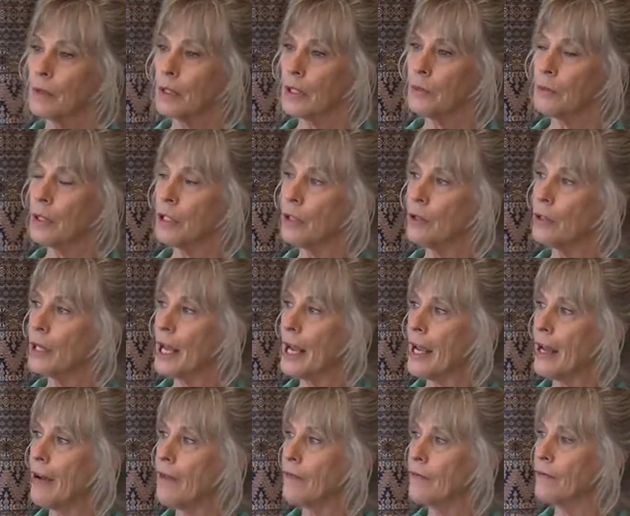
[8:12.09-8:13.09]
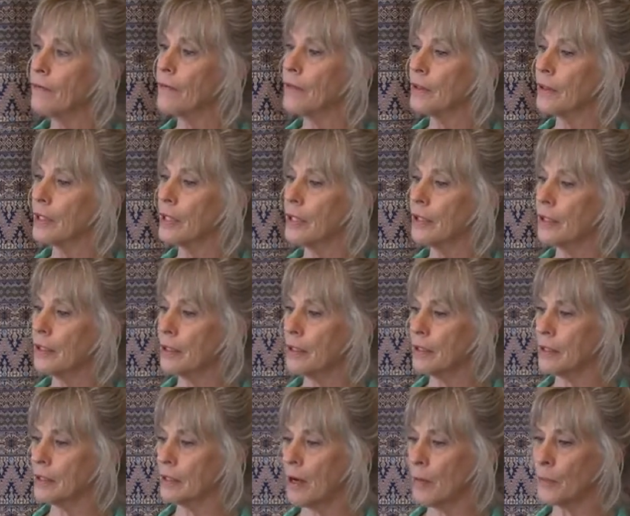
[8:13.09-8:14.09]
we don't have the
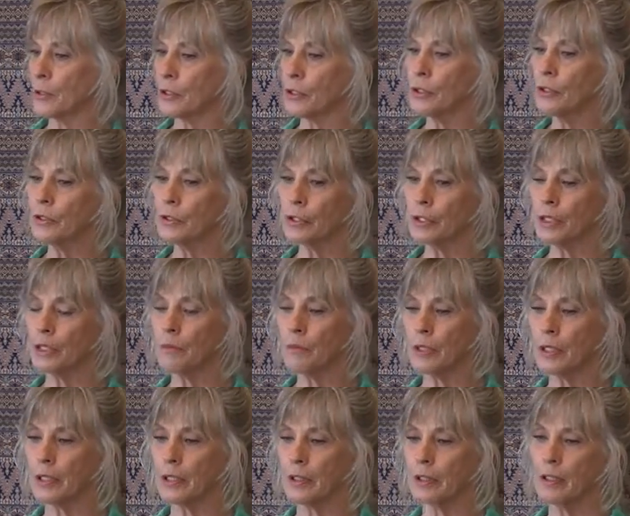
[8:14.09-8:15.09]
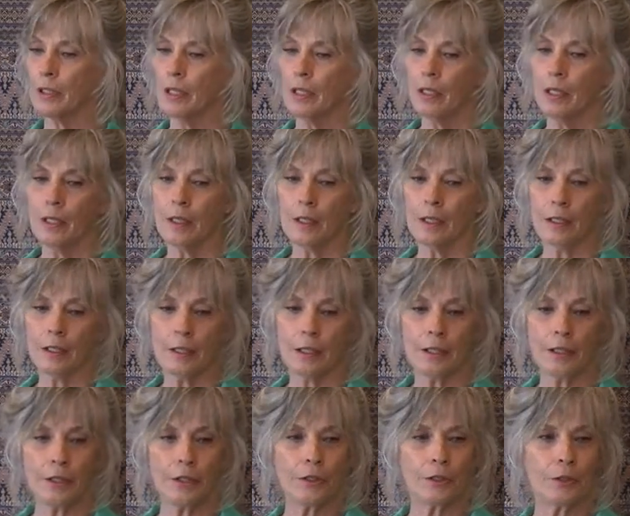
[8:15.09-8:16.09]
opportunity where a
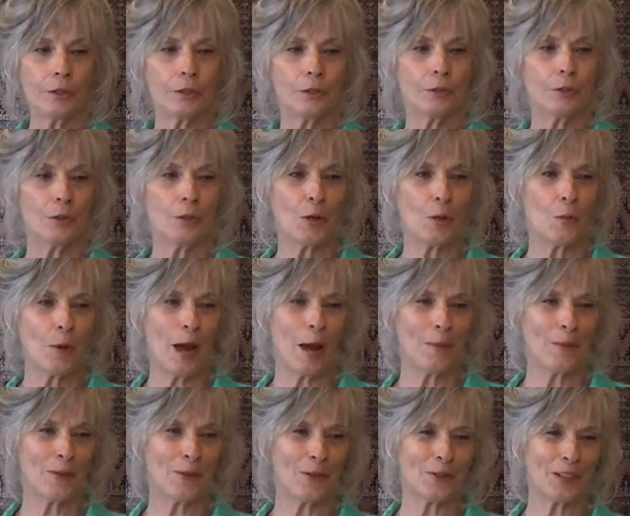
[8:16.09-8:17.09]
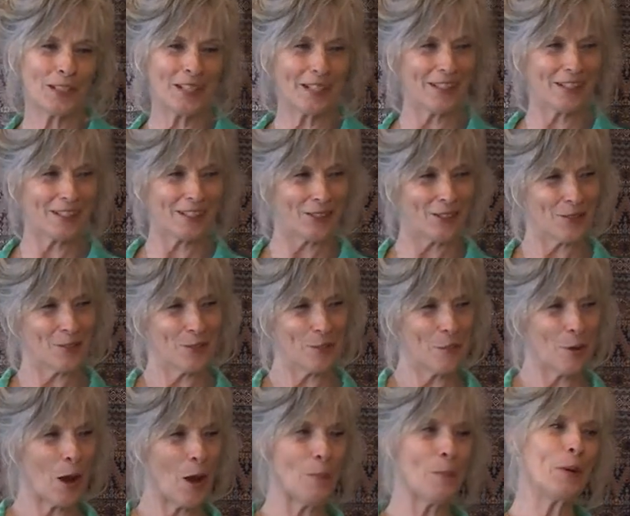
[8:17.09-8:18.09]
year or two would go by before the next issue would
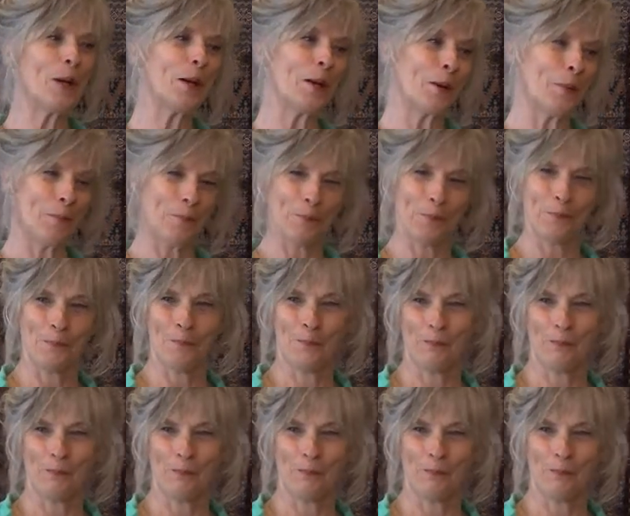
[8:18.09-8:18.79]
pop up.